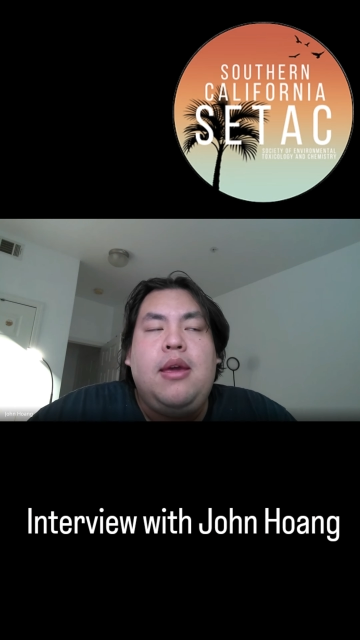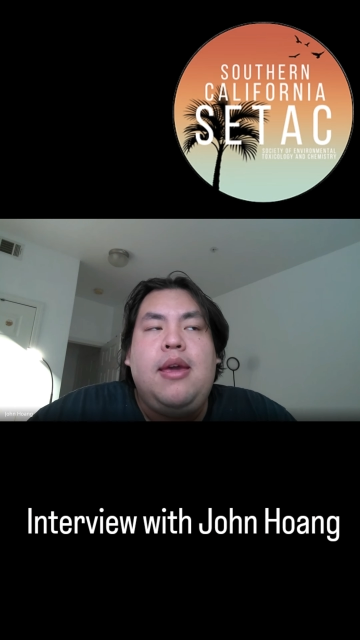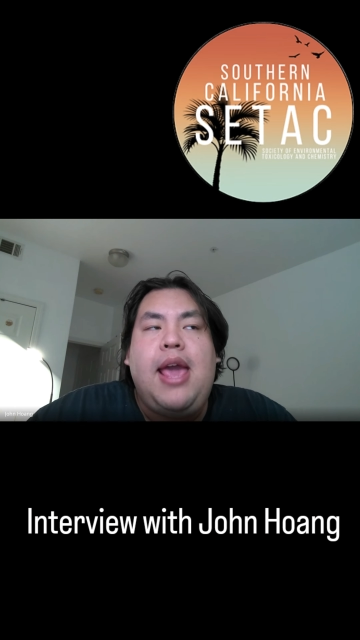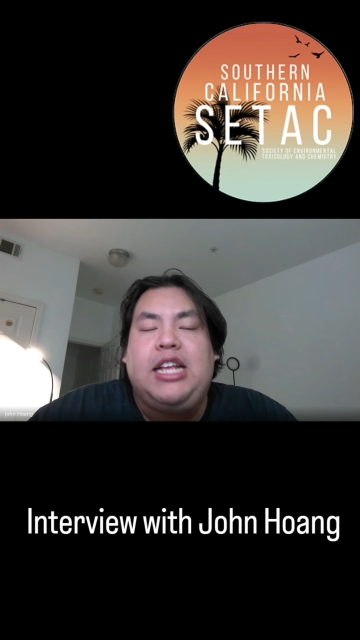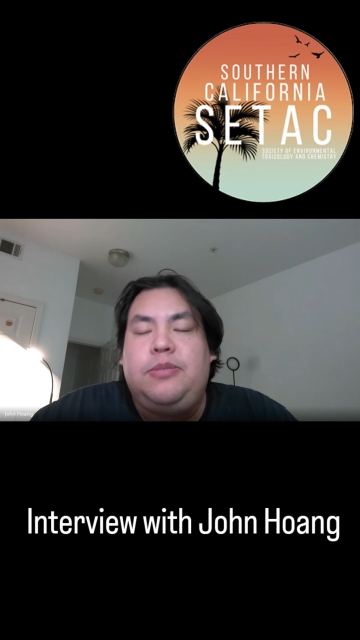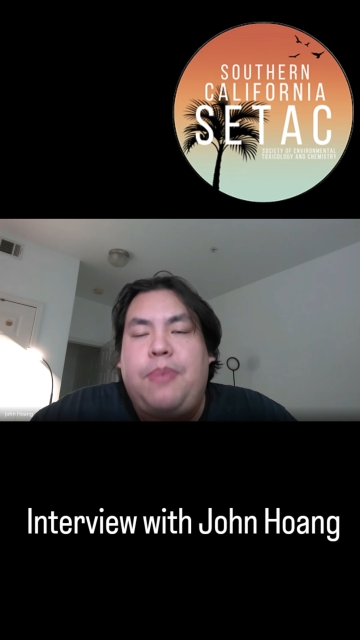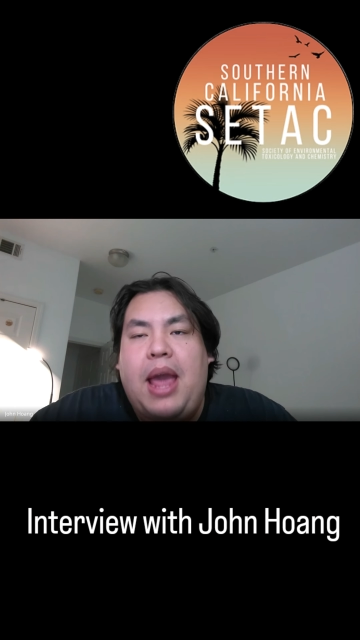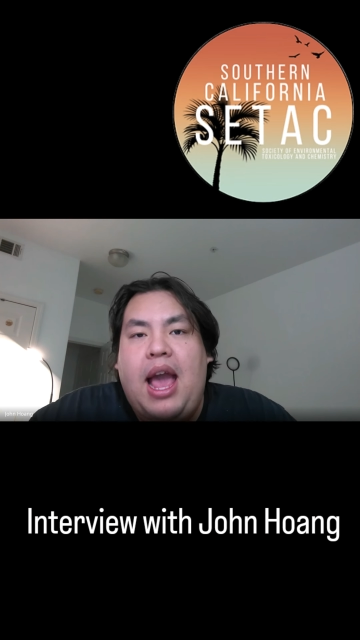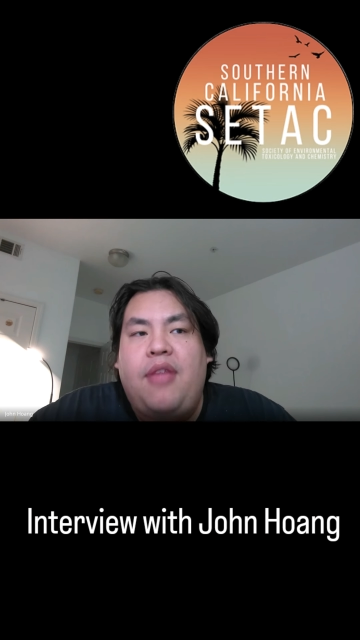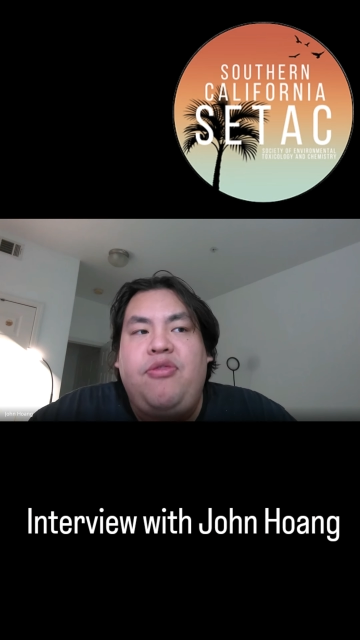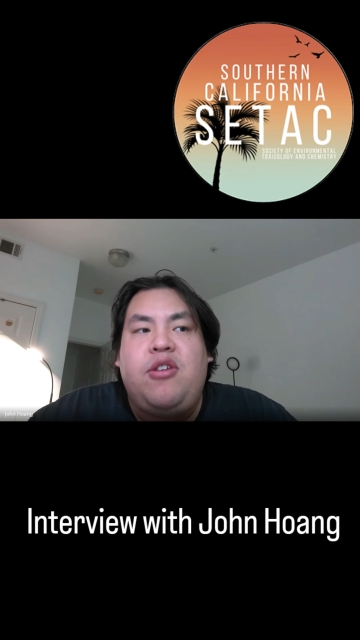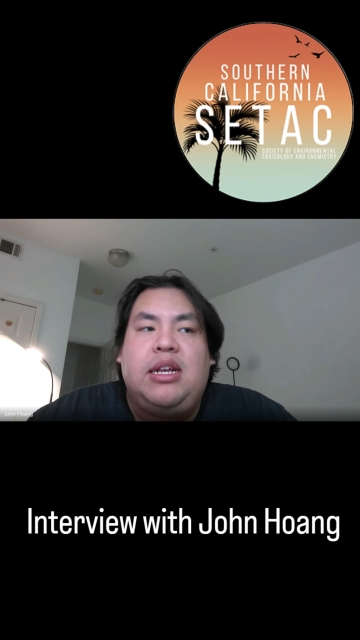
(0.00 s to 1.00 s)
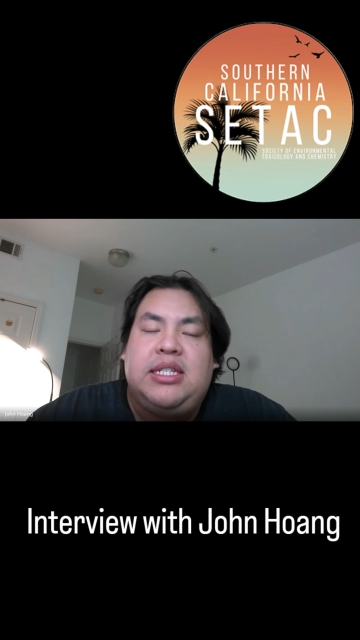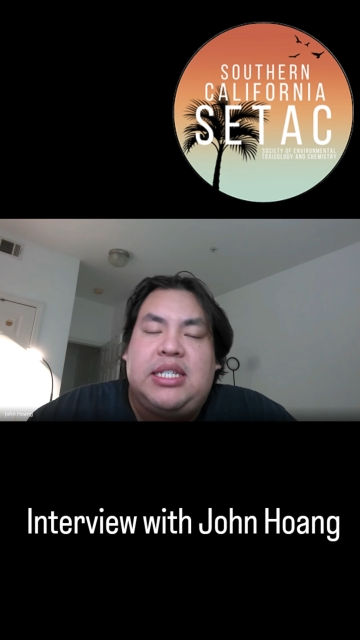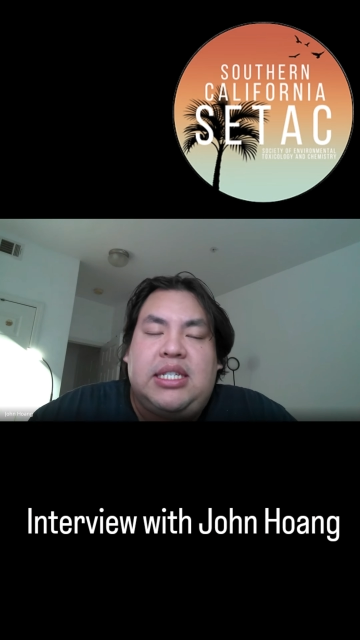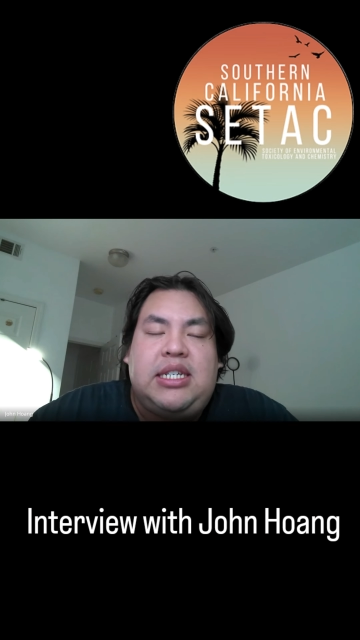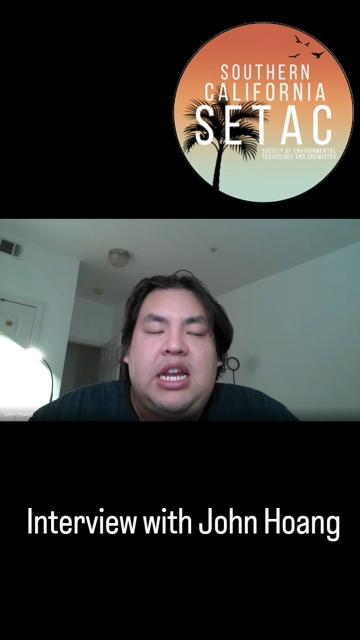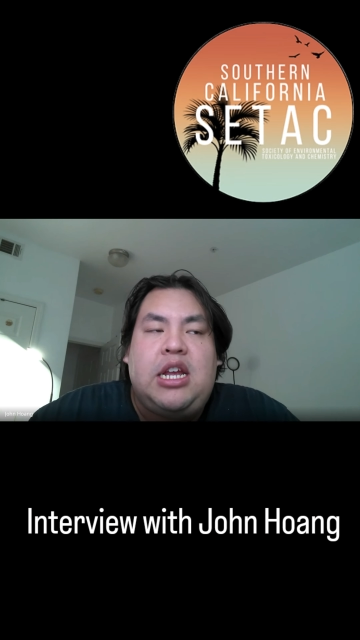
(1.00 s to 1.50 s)
expand the
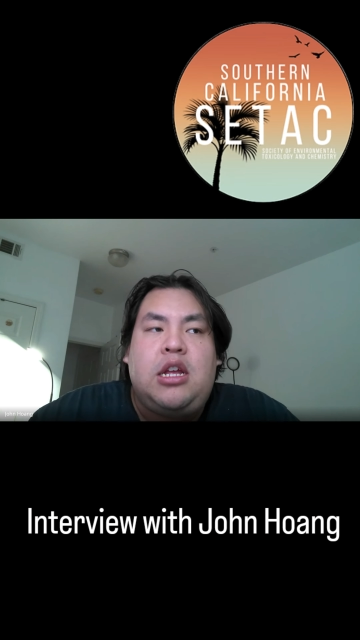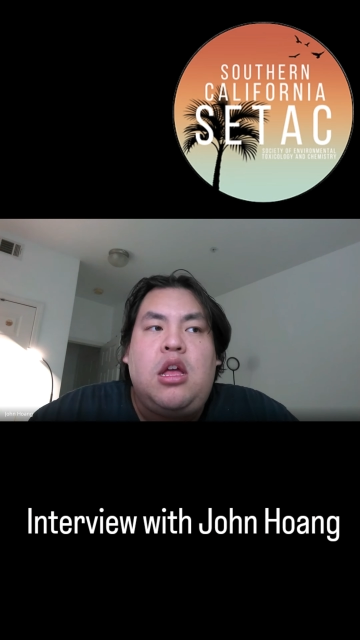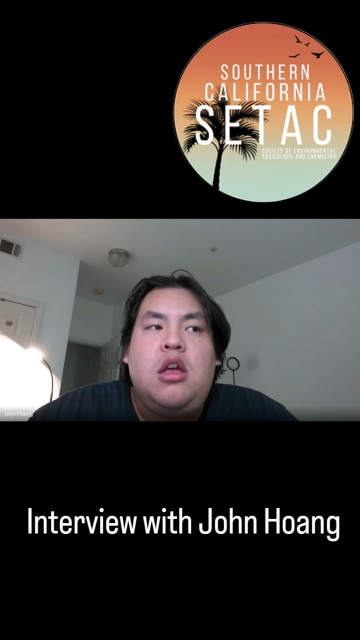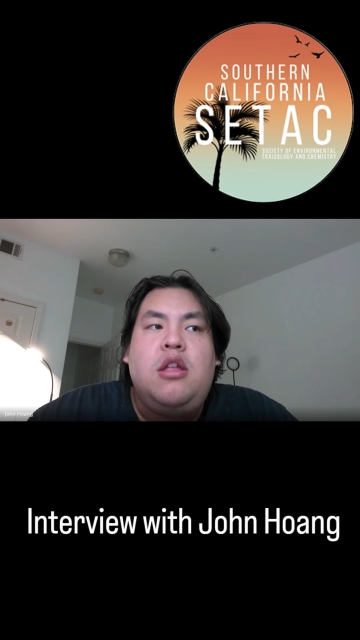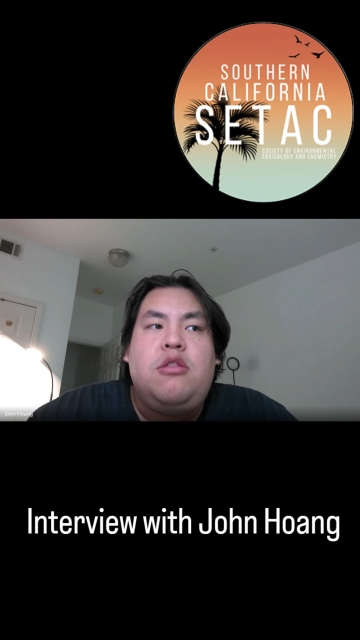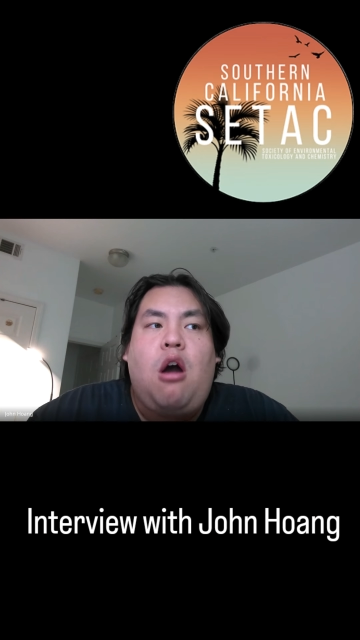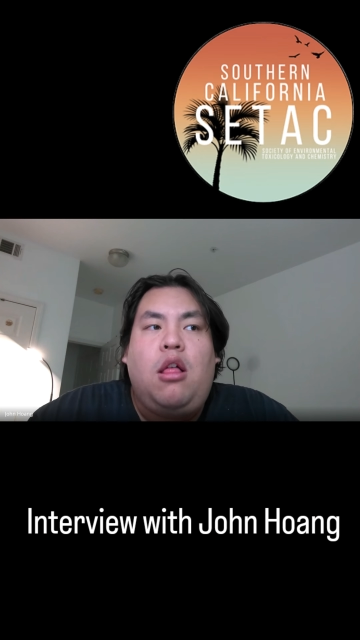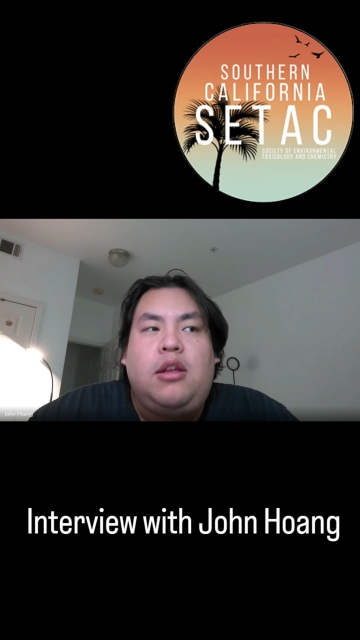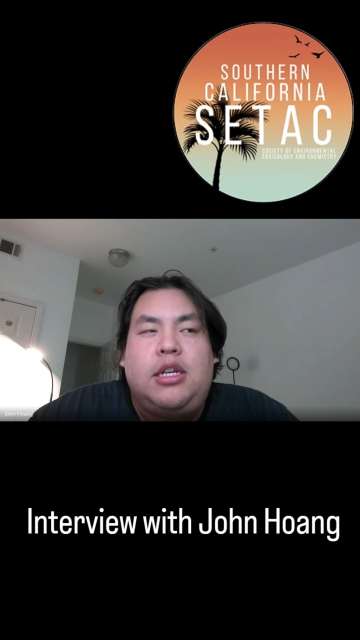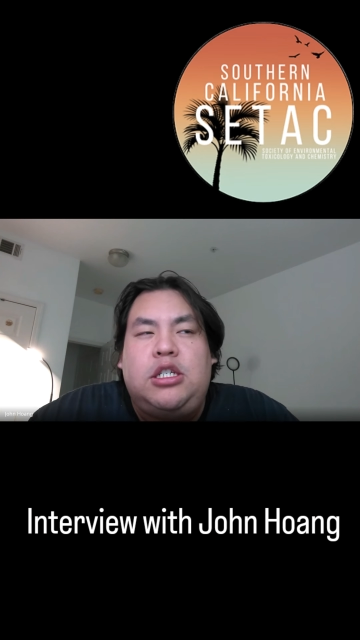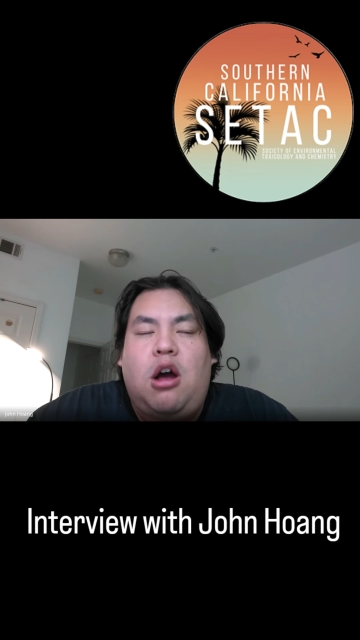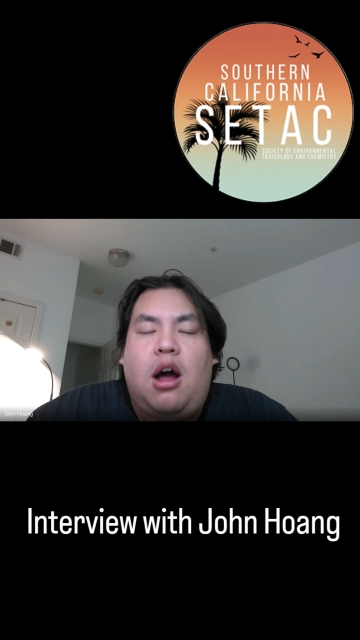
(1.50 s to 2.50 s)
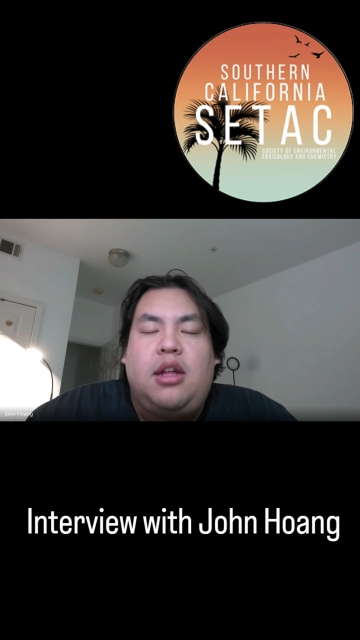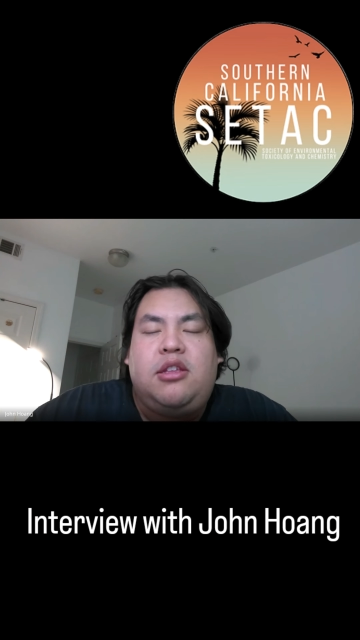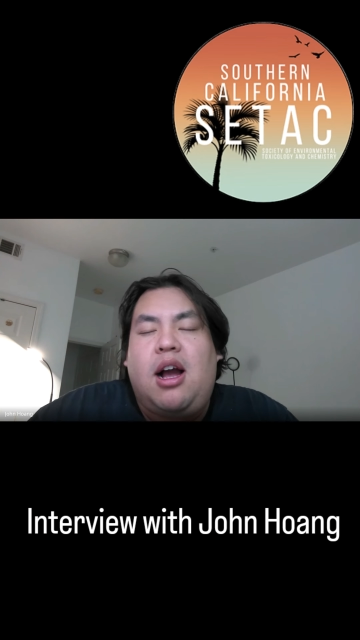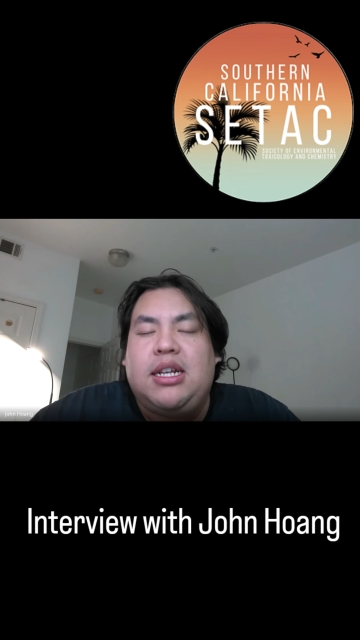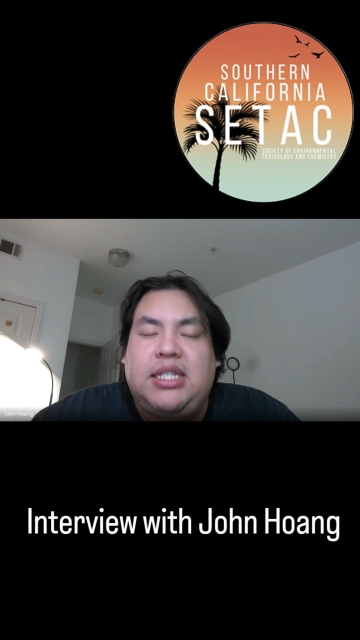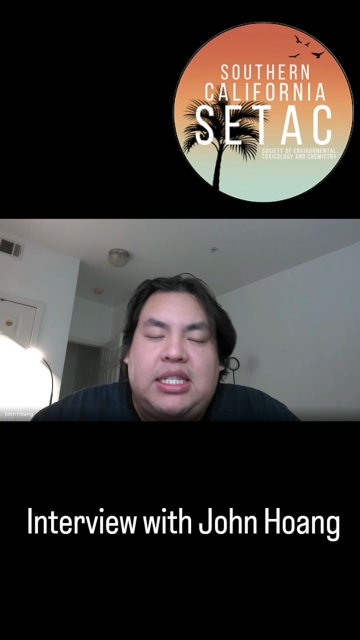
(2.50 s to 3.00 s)
existing knowledge on
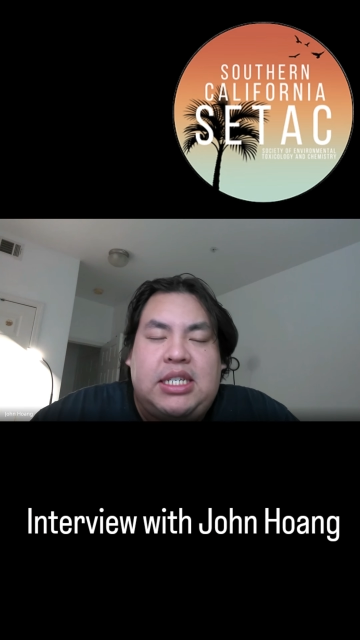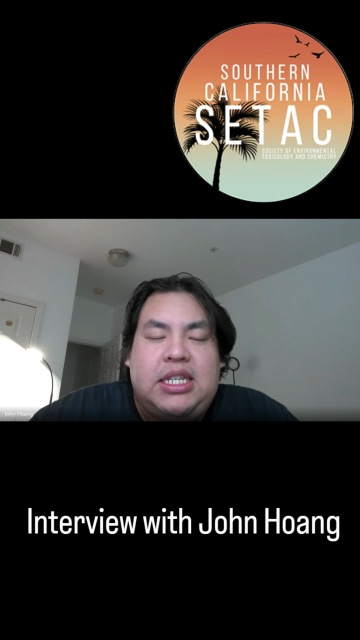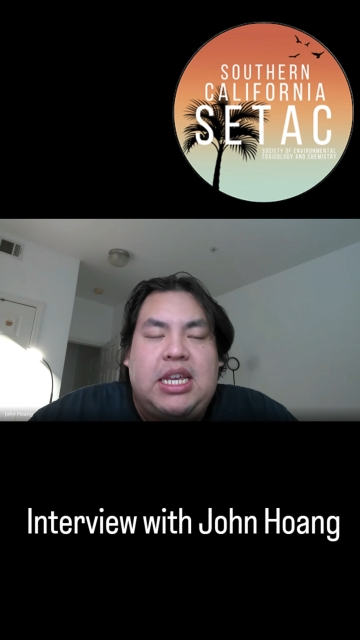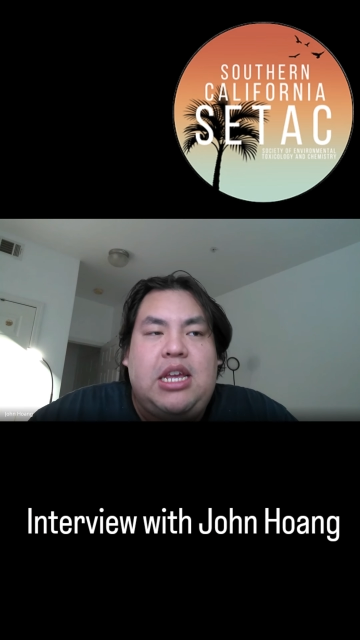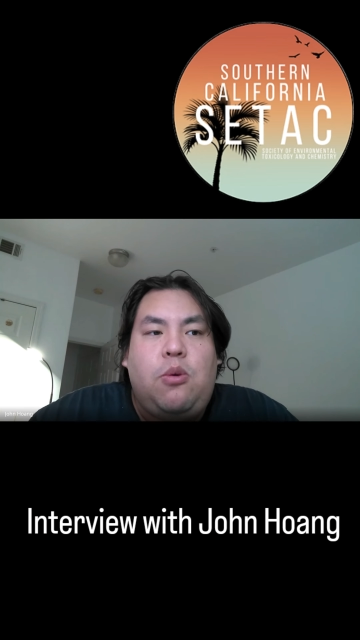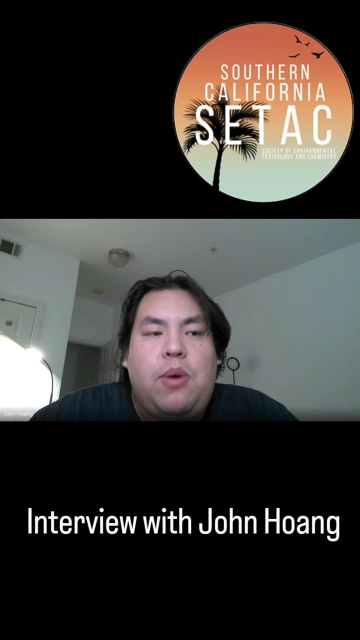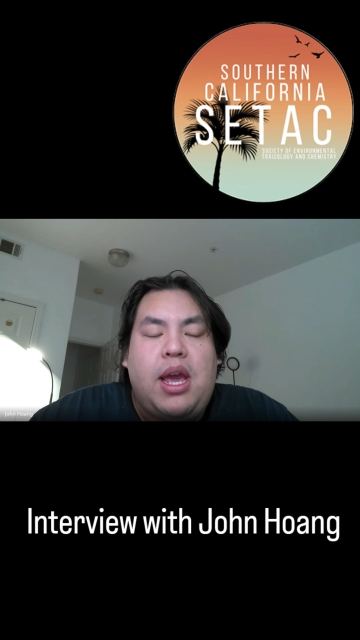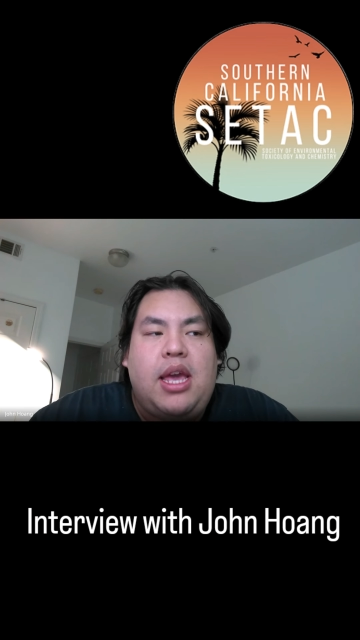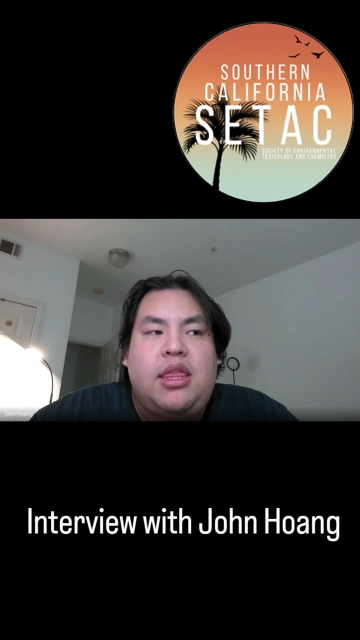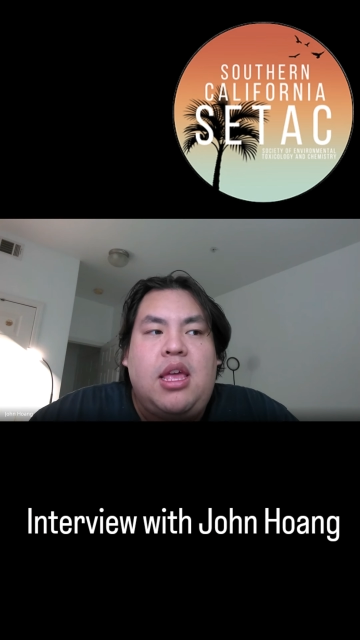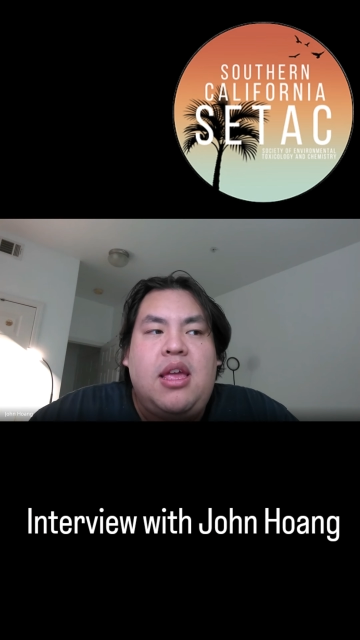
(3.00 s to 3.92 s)
toxicity with